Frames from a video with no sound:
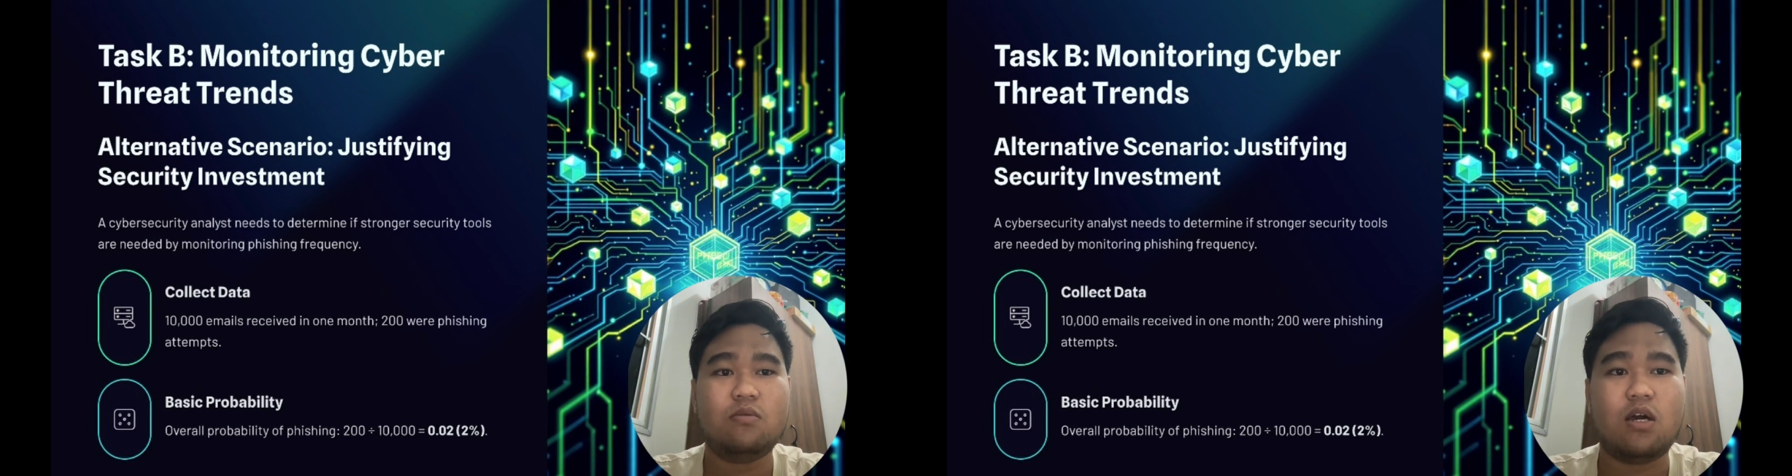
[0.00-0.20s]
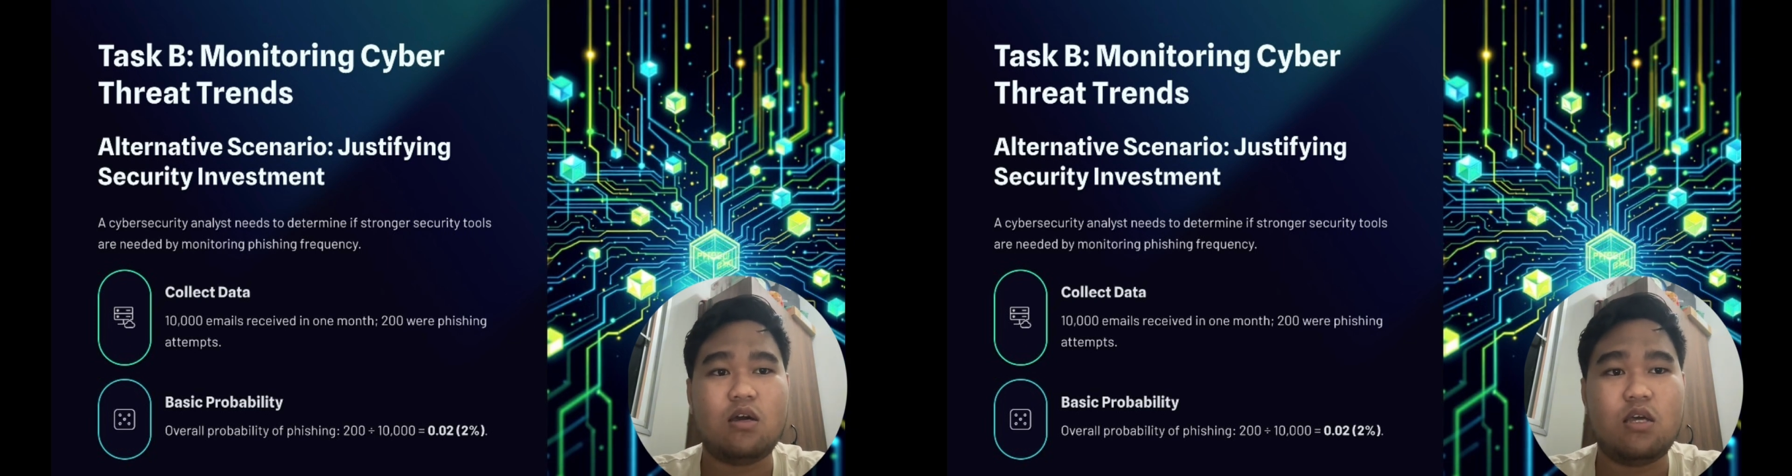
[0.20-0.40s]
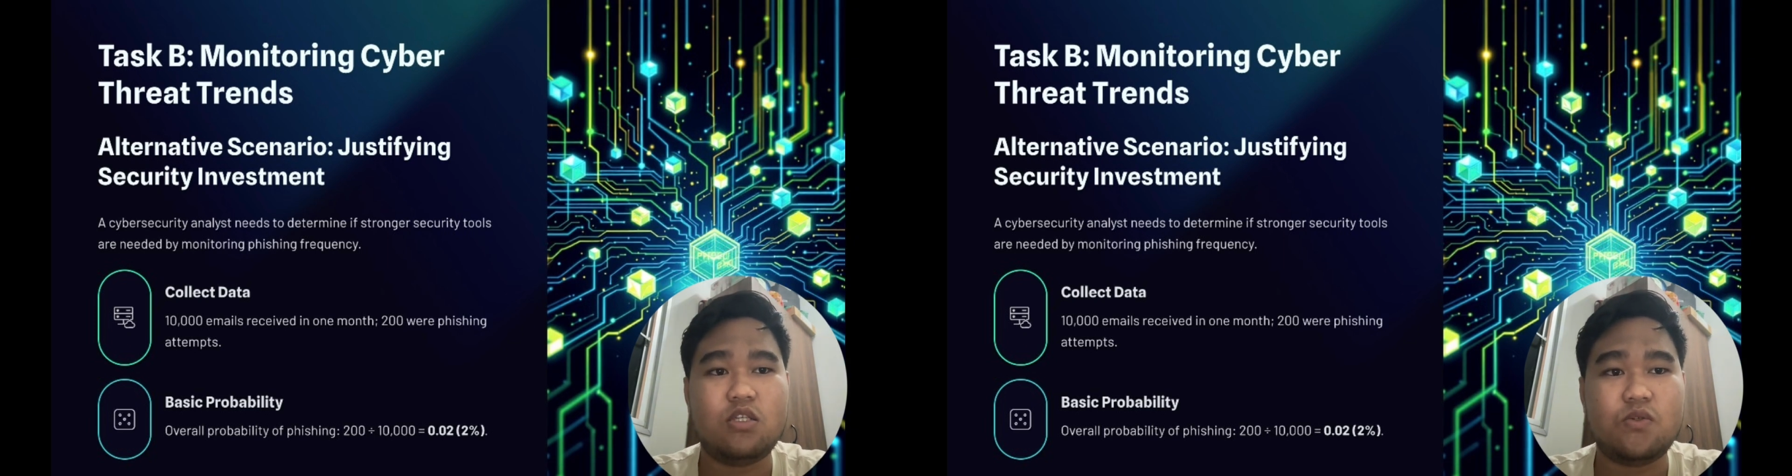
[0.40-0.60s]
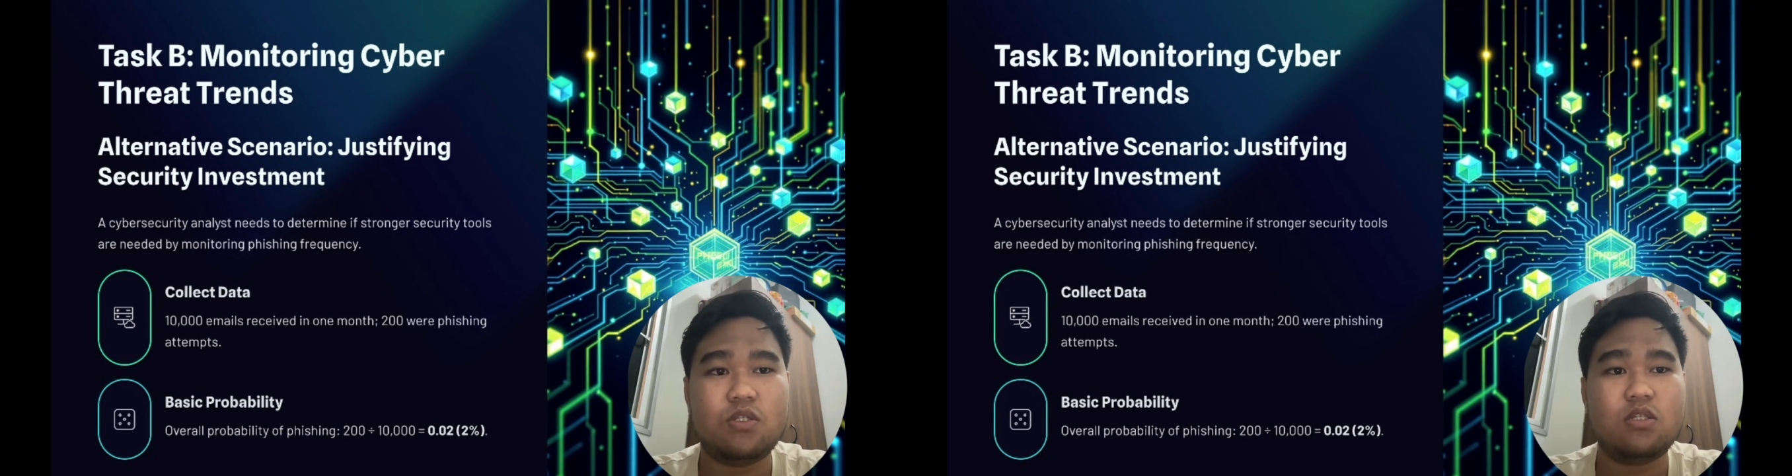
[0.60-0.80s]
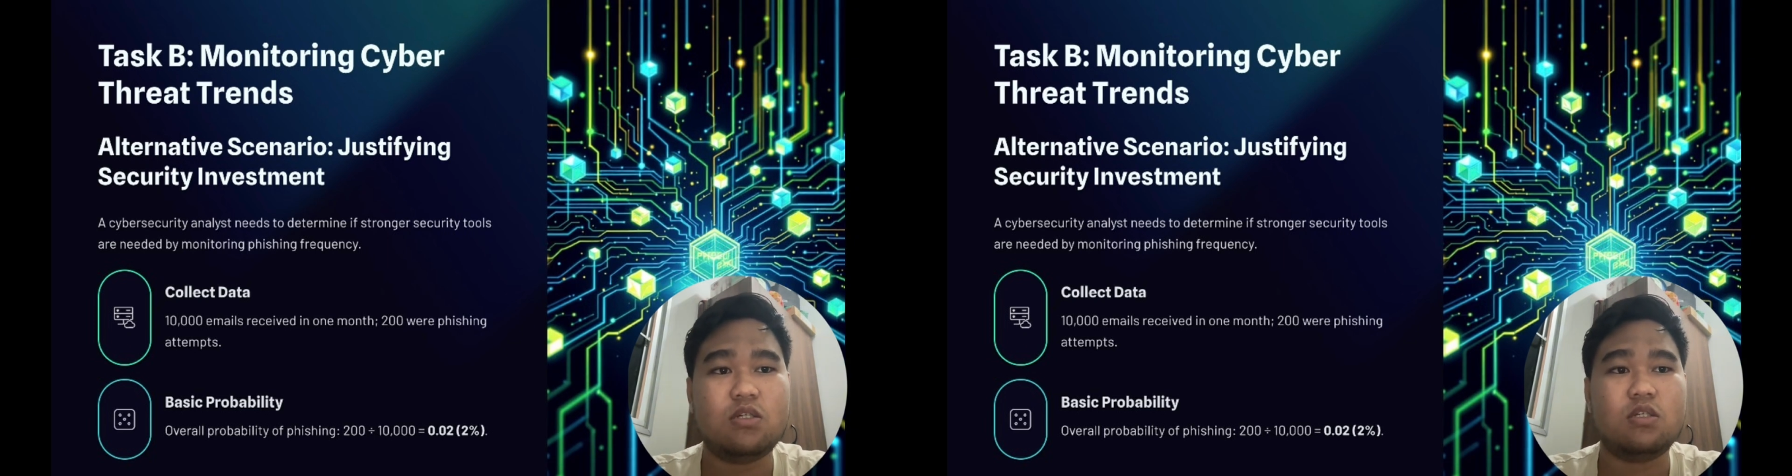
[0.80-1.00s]
I
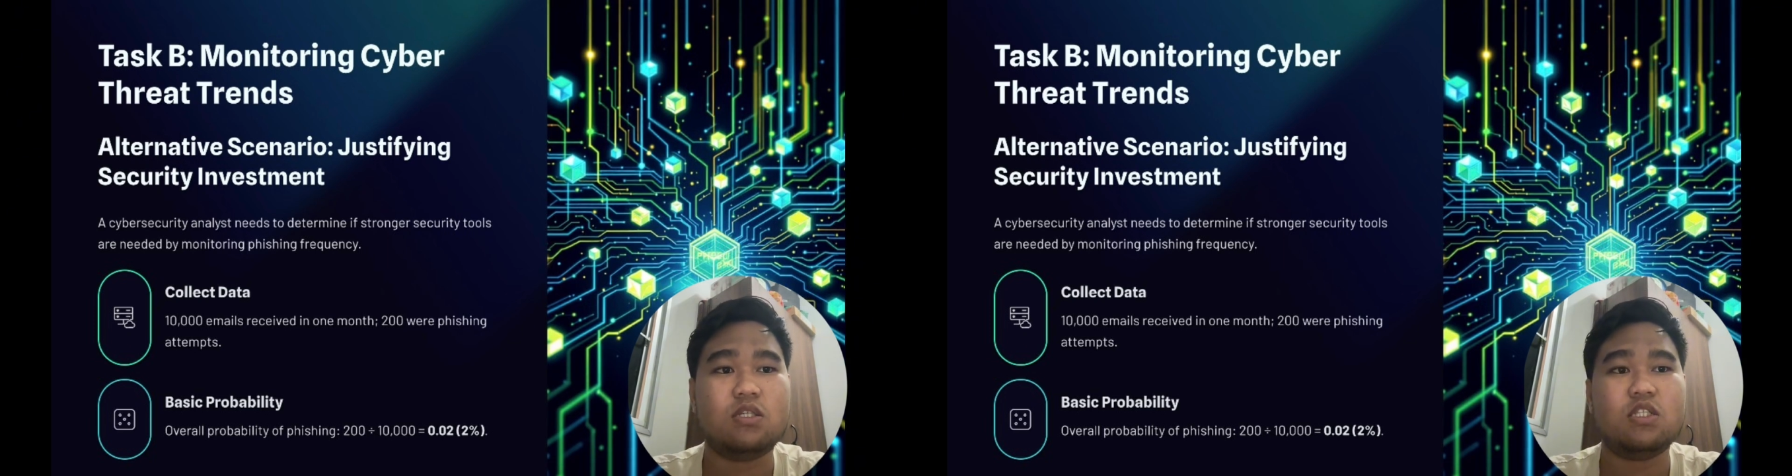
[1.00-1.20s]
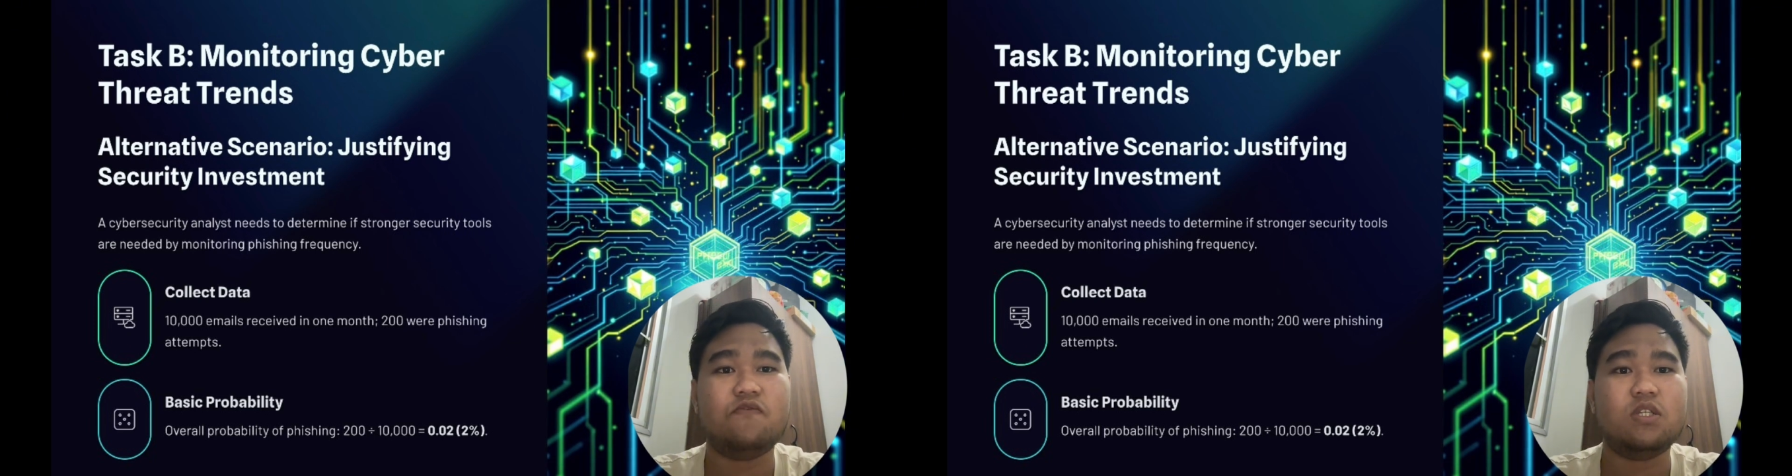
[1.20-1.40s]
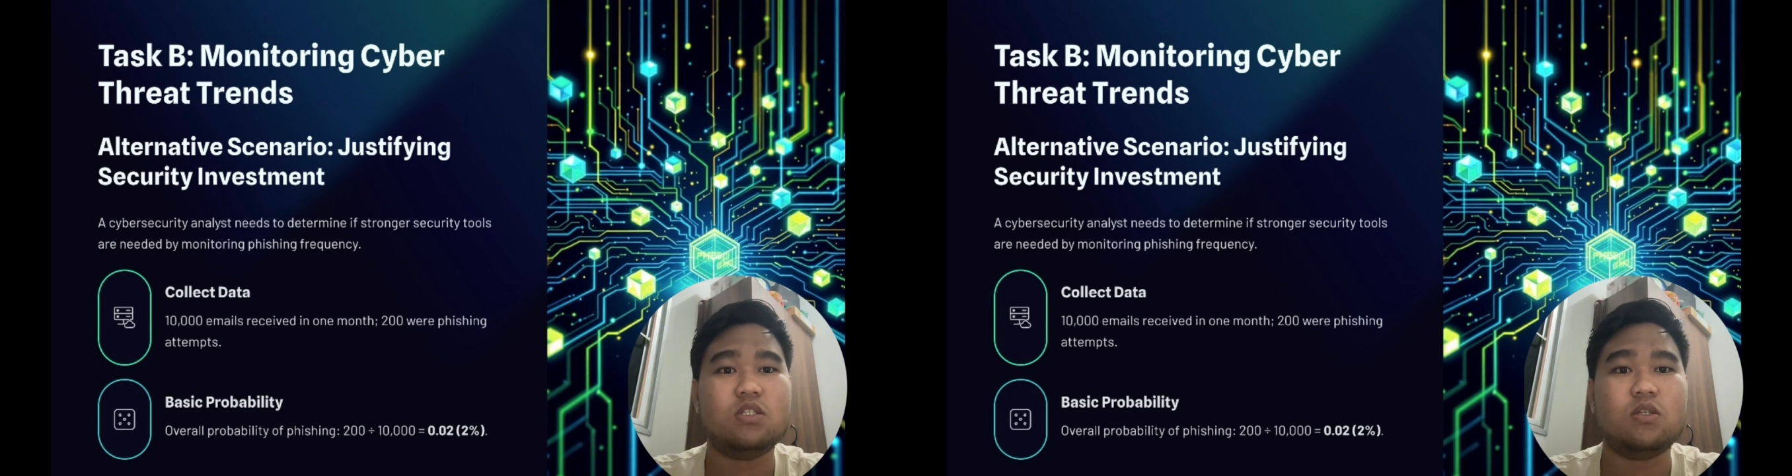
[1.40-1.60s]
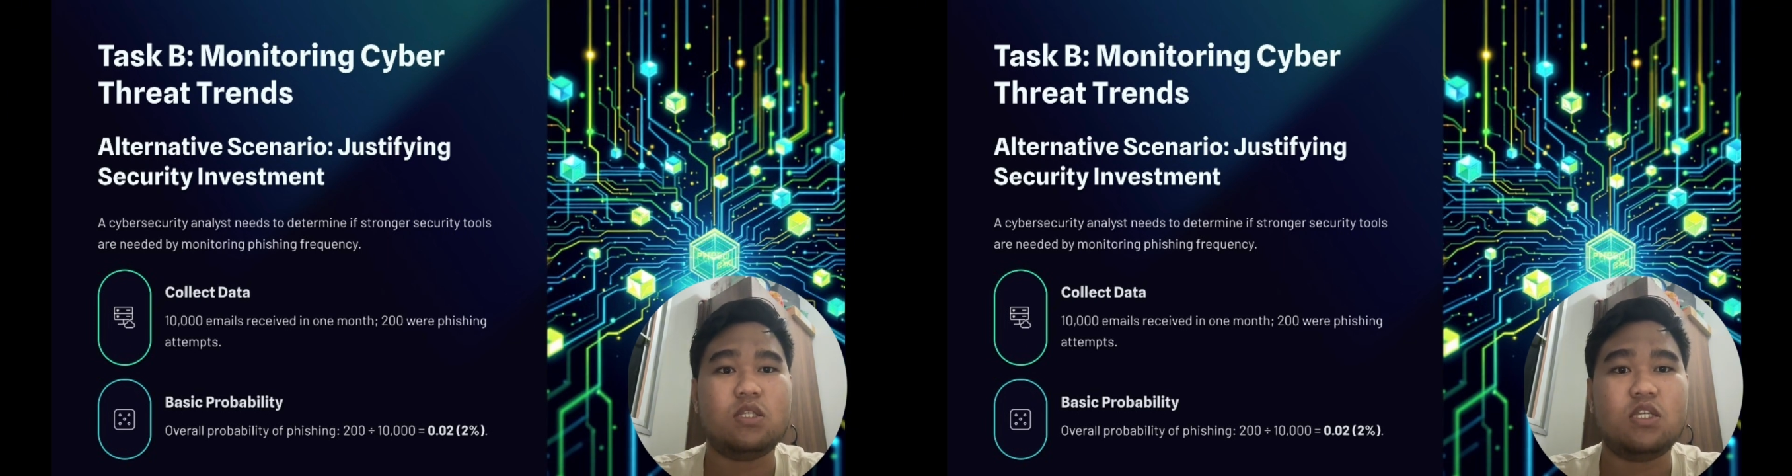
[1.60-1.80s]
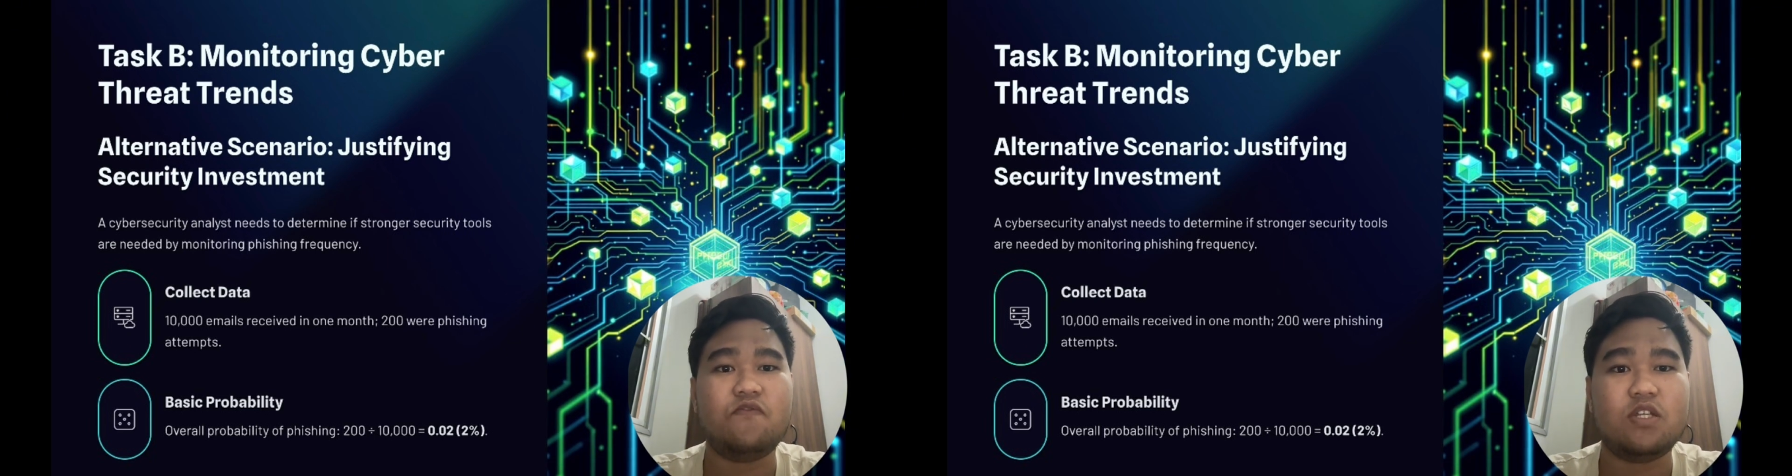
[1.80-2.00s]
choose justifying
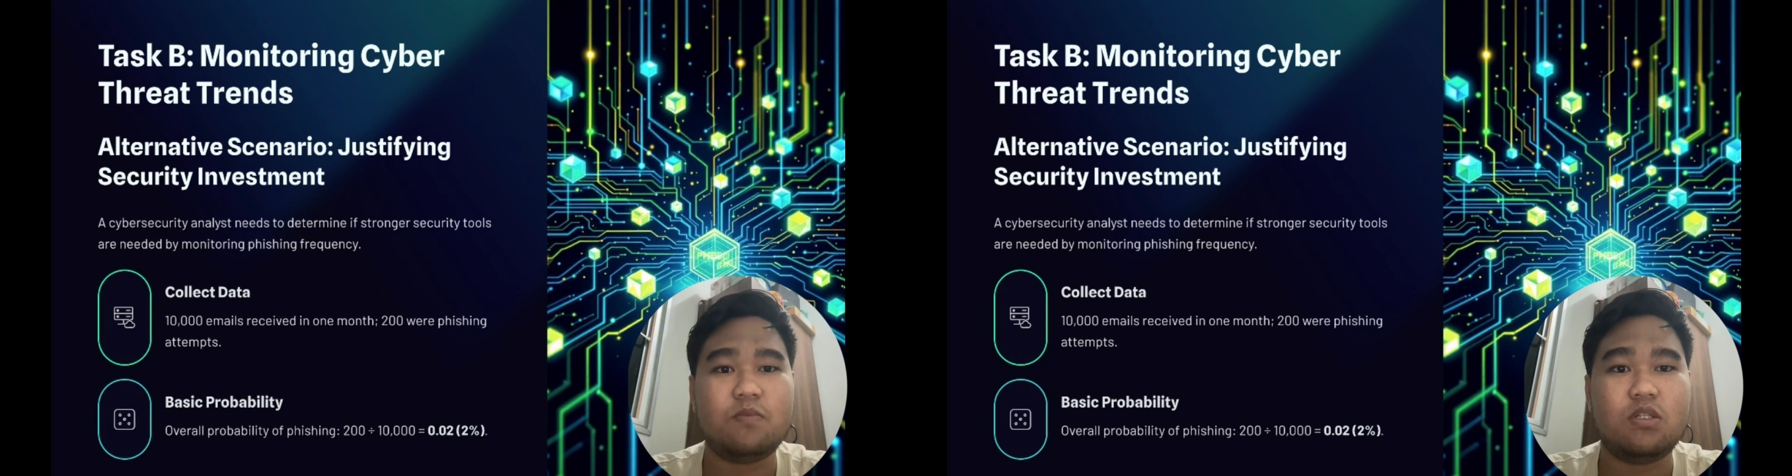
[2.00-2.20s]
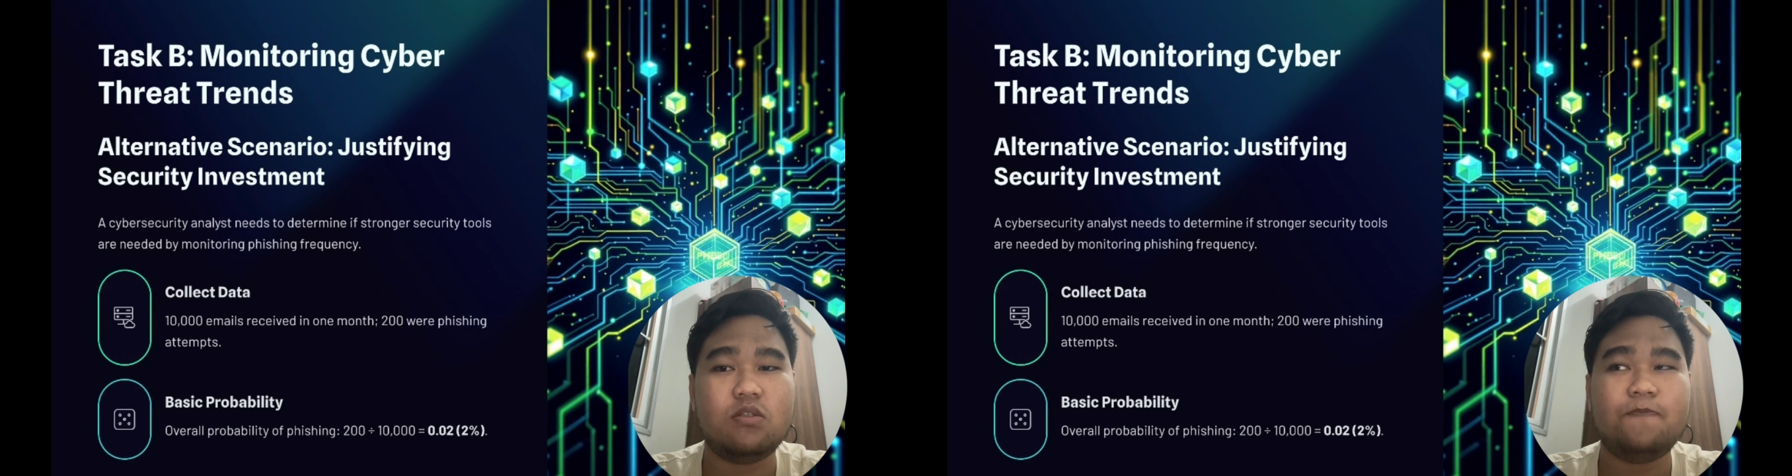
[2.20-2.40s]
security investment.